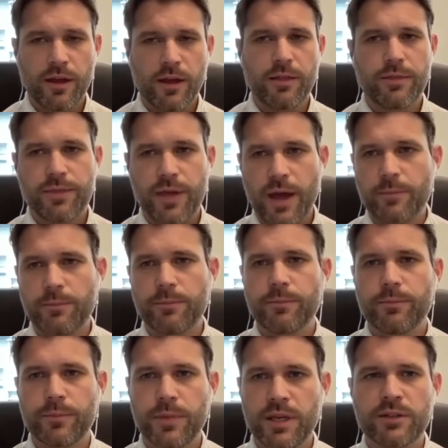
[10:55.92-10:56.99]
That
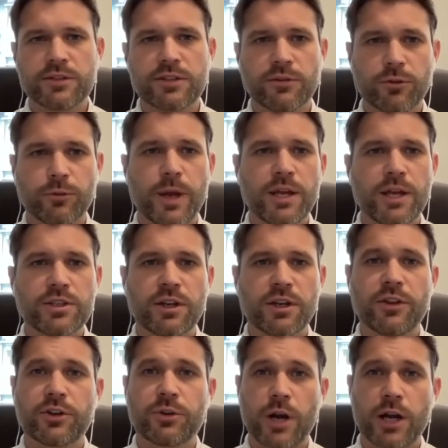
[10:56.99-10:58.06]
means information in
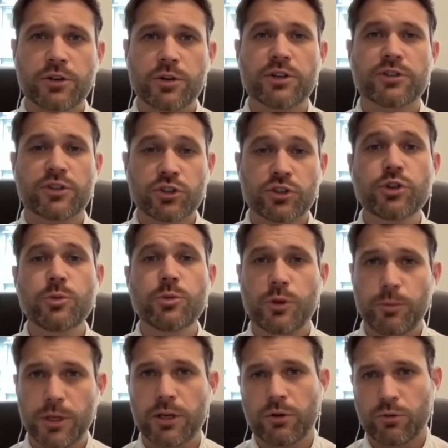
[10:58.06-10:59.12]
the directory is assumed to
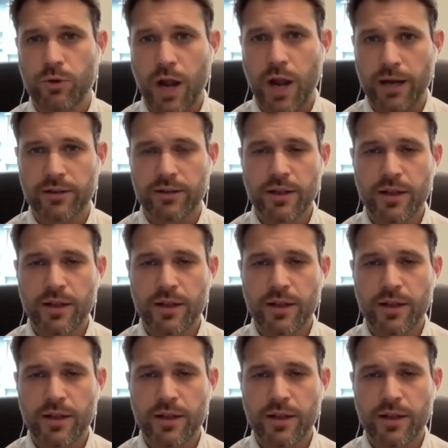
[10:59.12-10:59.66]
be correct.